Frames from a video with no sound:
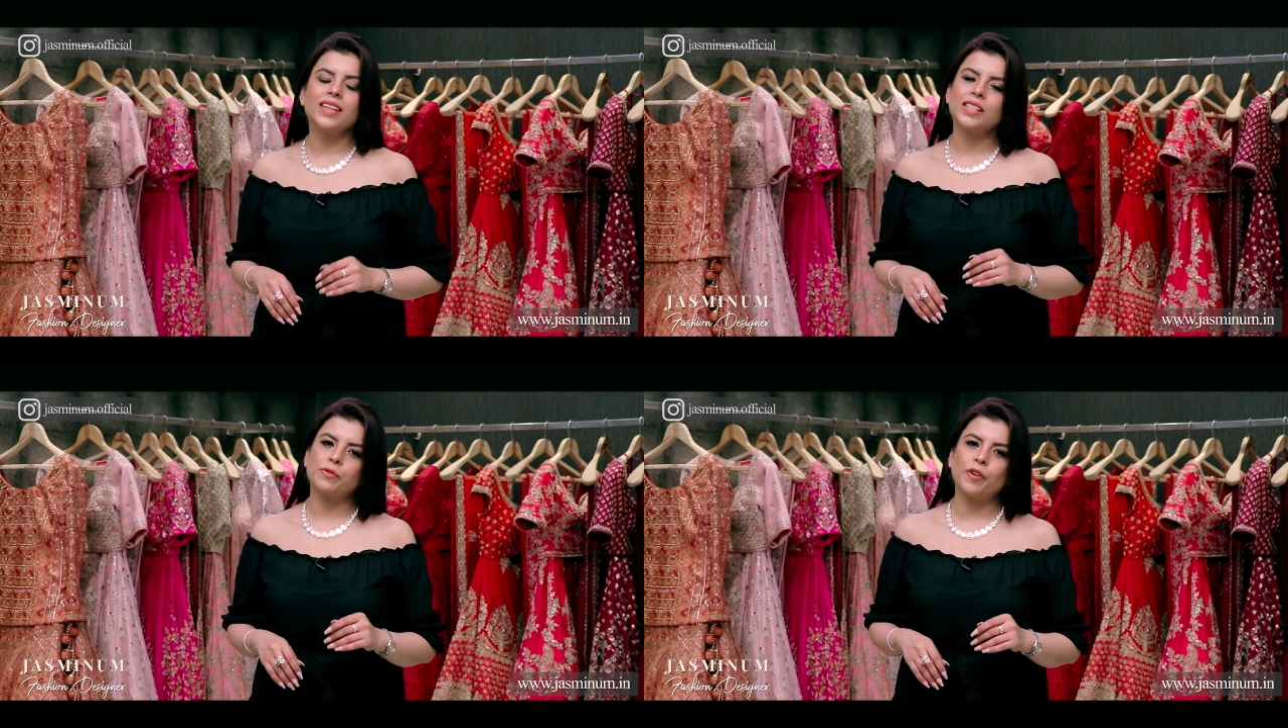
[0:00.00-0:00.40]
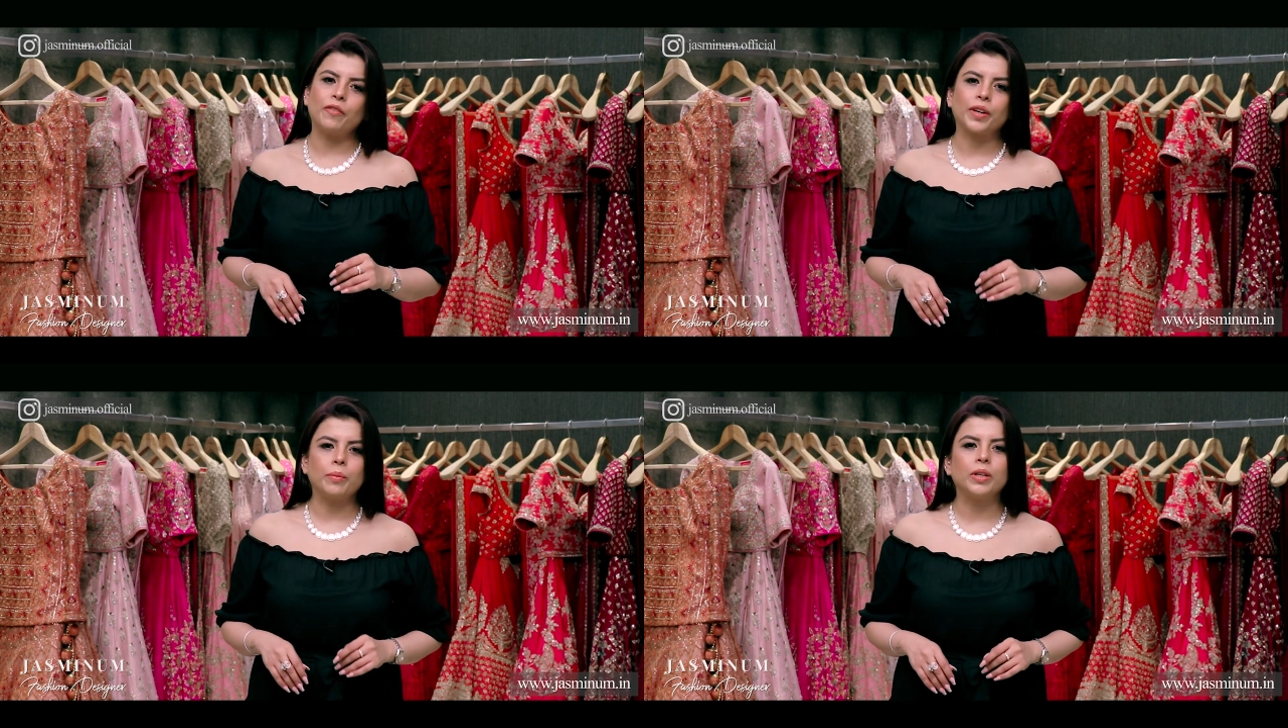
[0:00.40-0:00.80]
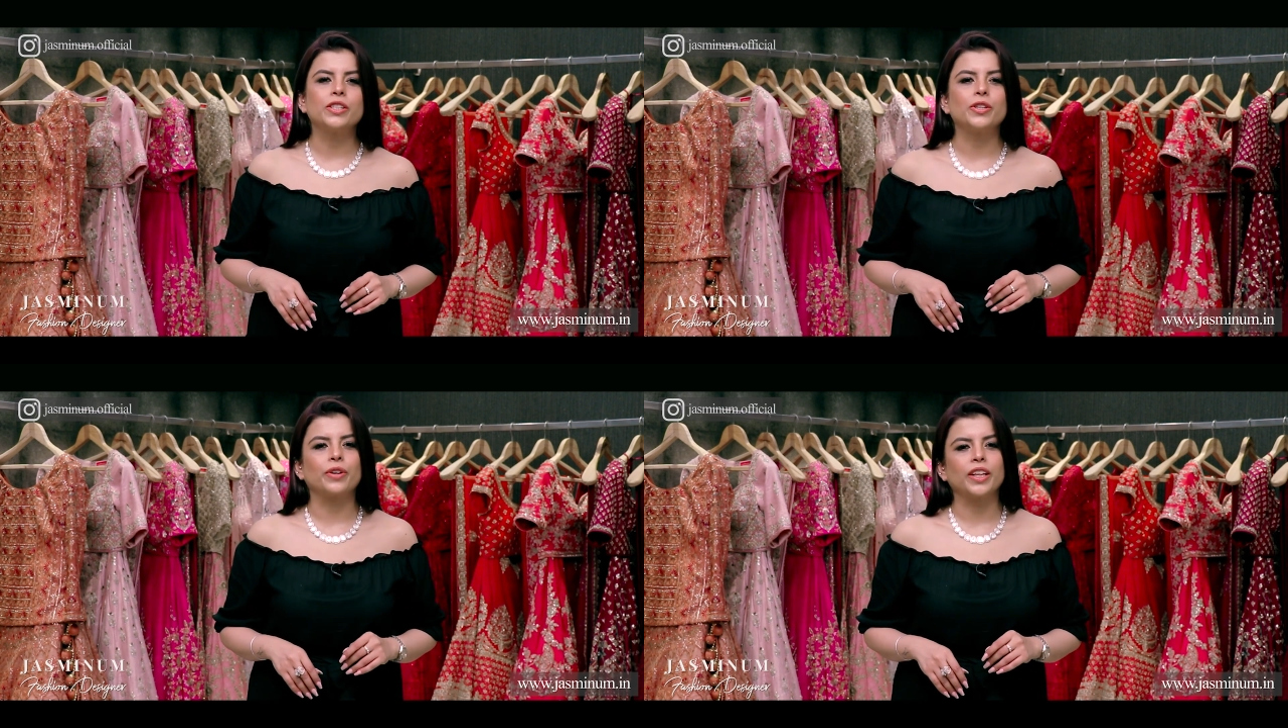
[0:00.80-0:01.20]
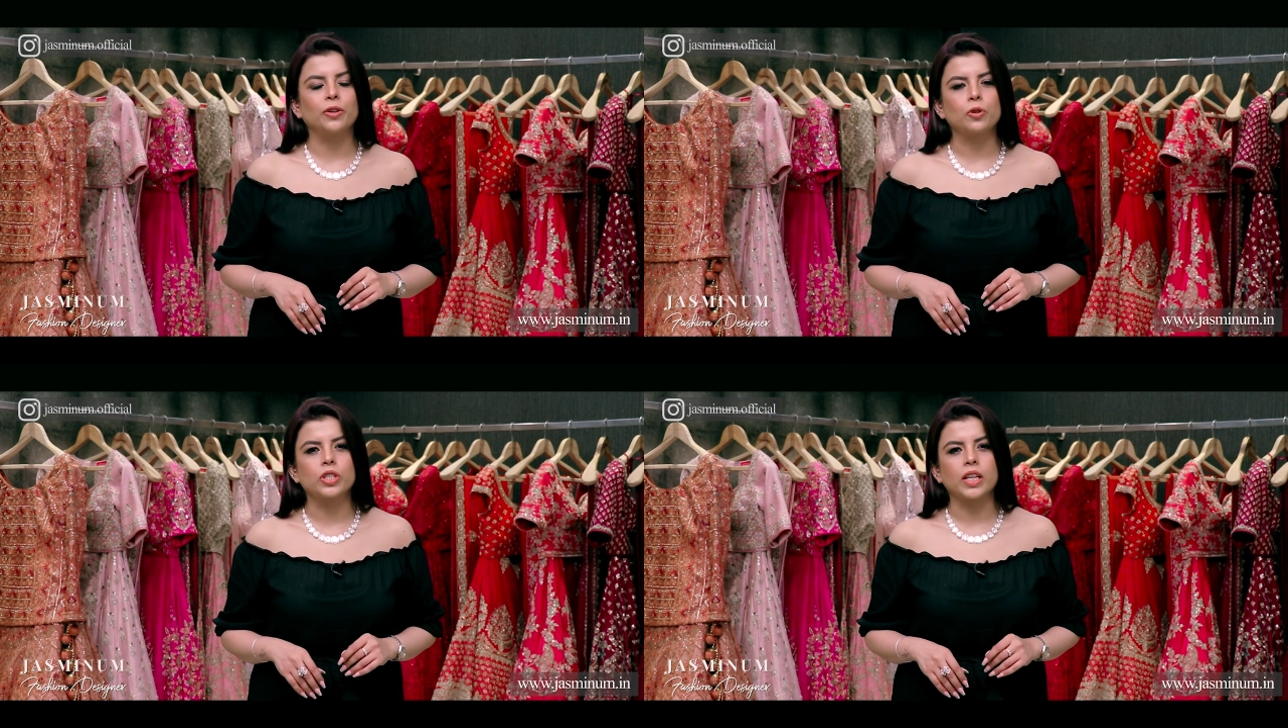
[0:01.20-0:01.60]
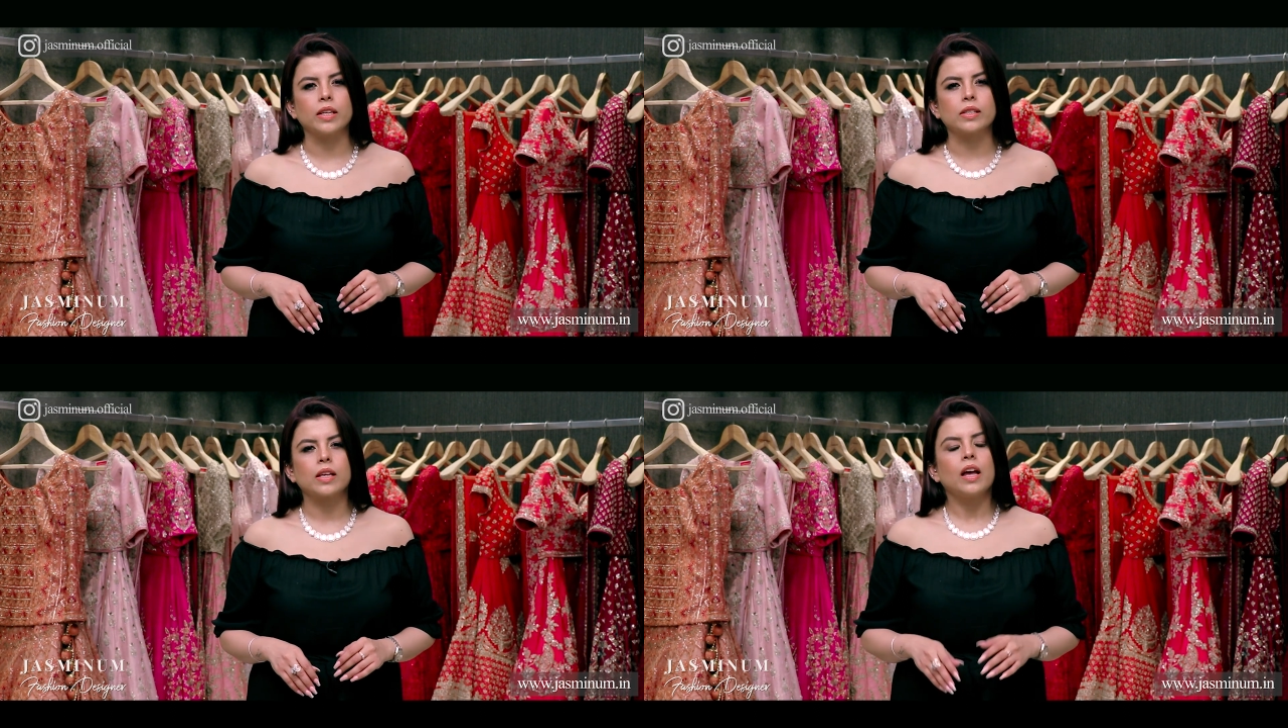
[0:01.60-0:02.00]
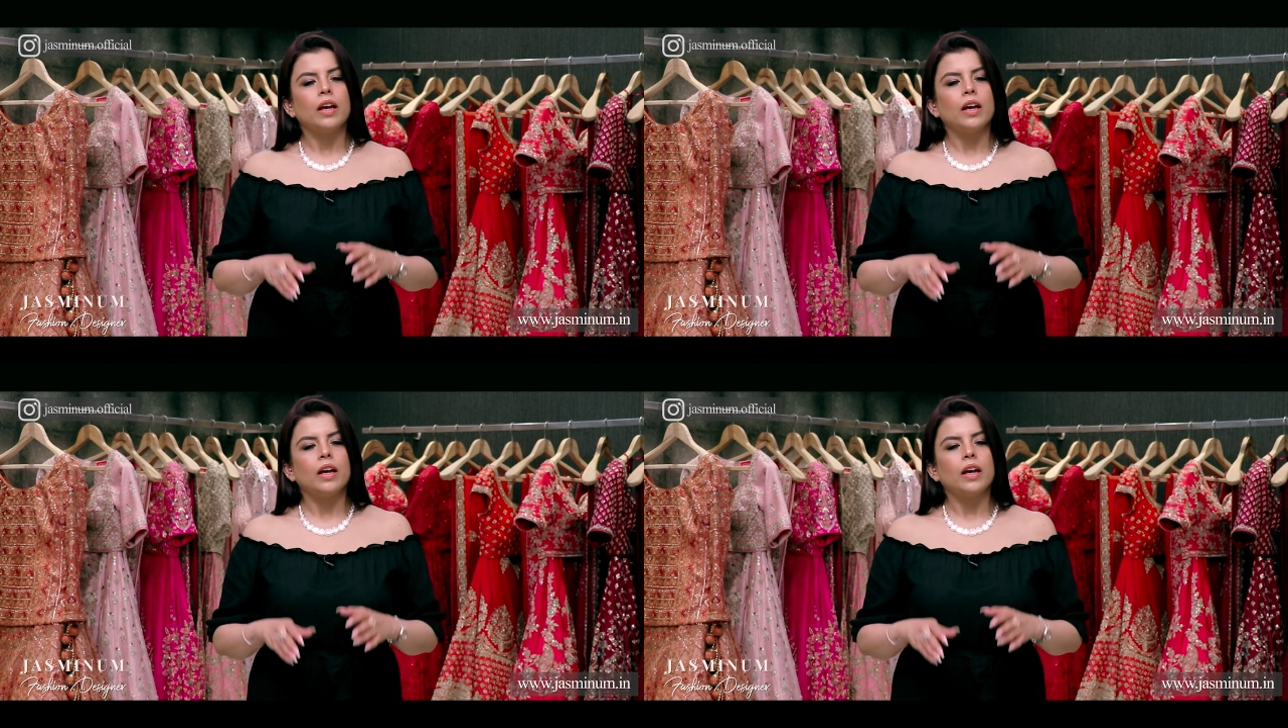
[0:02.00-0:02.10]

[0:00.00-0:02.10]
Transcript: is favorable during those days.